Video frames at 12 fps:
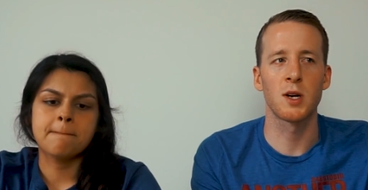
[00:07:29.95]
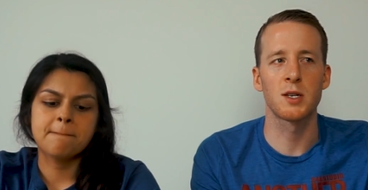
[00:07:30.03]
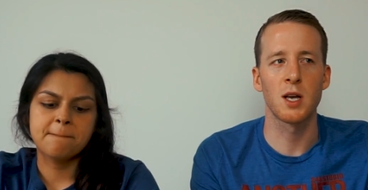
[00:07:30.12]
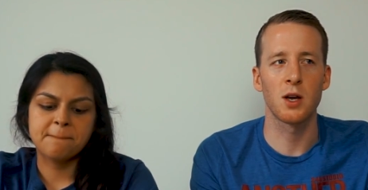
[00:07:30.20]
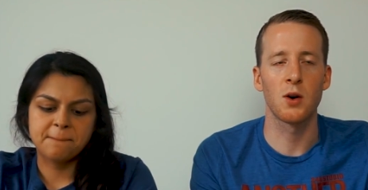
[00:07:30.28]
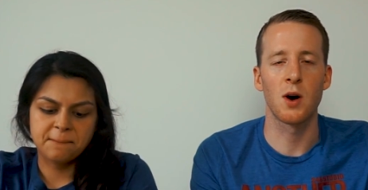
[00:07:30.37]

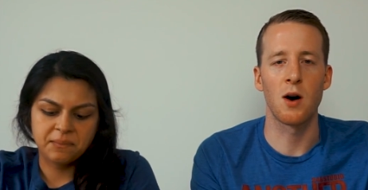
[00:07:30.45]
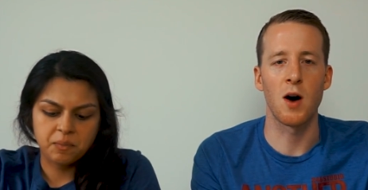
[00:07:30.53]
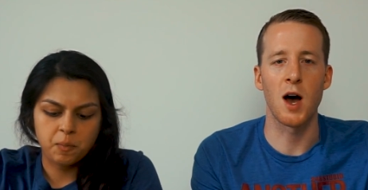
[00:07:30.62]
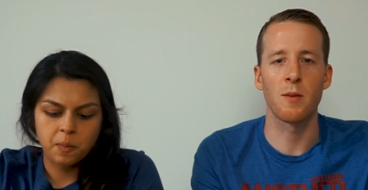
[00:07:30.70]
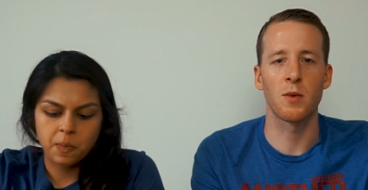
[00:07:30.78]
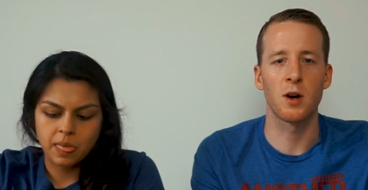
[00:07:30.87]
Speaker 1: want to tell you
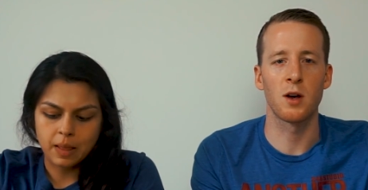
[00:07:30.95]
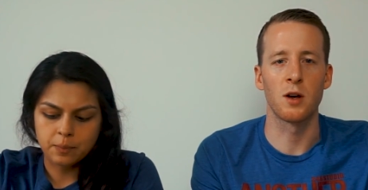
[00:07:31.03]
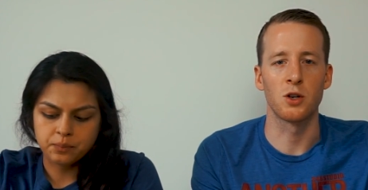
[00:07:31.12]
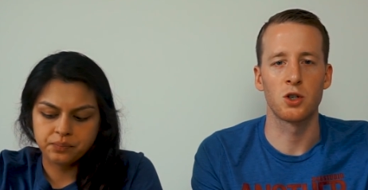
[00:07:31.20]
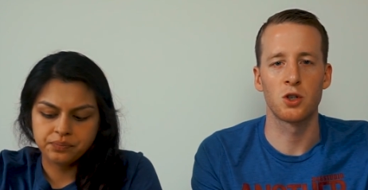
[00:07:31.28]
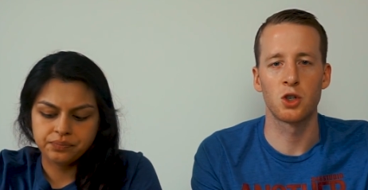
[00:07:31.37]
how I'm going
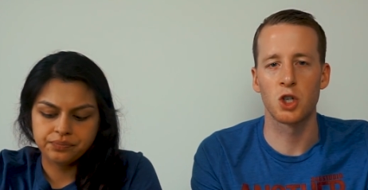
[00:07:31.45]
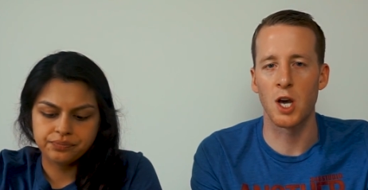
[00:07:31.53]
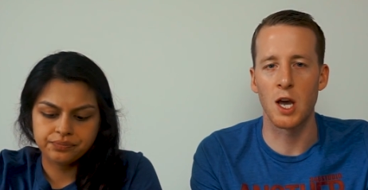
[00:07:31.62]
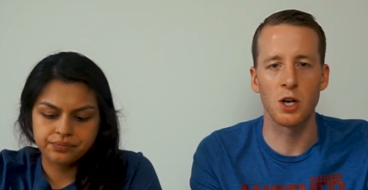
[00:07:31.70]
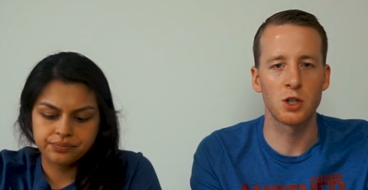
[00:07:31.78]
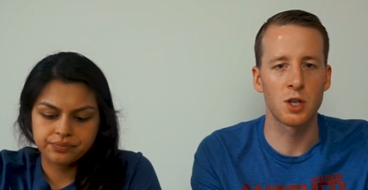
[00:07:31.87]
to
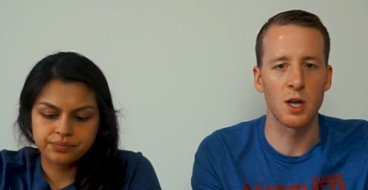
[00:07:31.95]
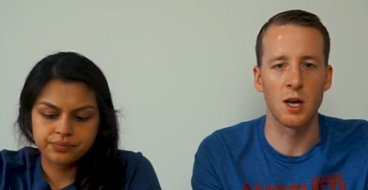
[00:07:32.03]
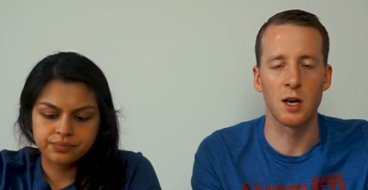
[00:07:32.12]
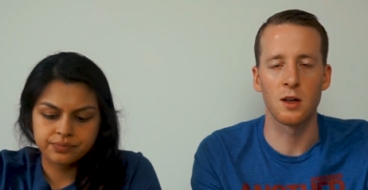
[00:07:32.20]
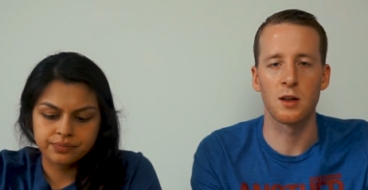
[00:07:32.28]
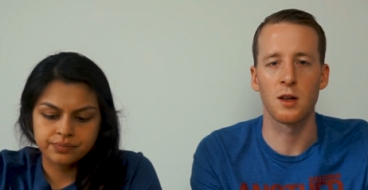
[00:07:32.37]
change
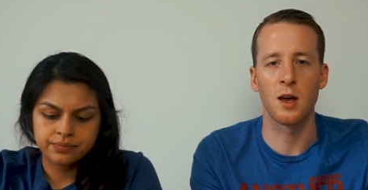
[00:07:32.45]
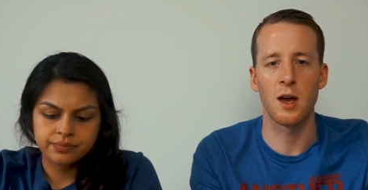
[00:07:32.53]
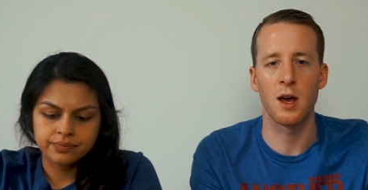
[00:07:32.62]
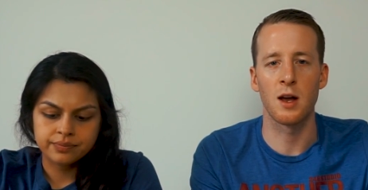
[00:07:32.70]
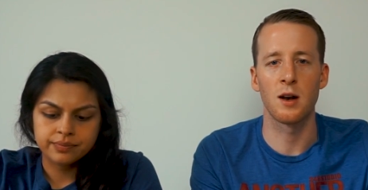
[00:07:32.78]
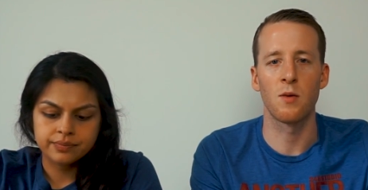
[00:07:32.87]
things
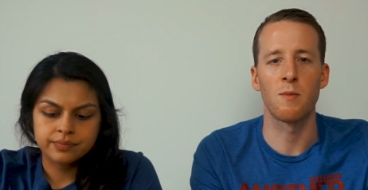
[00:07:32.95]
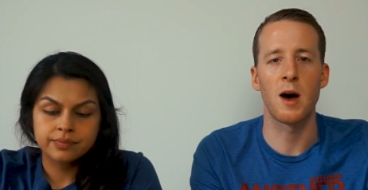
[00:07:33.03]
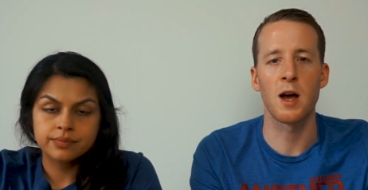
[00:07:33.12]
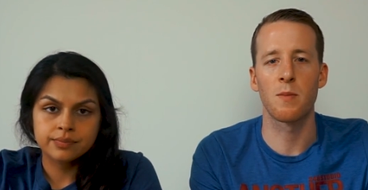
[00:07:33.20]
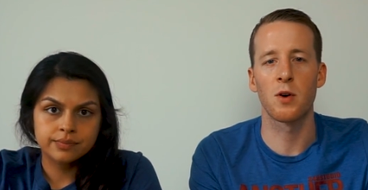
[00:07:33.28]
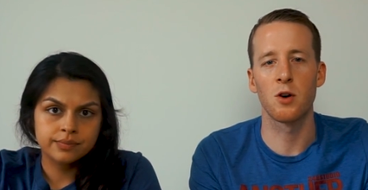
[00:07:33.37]
and
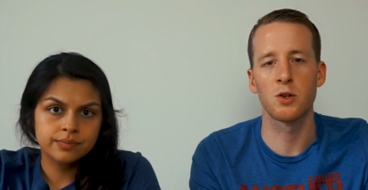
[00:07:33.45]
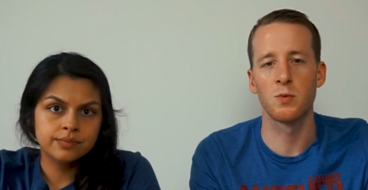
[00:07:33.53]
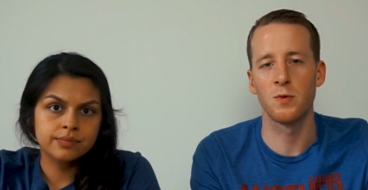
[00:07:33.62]
my approach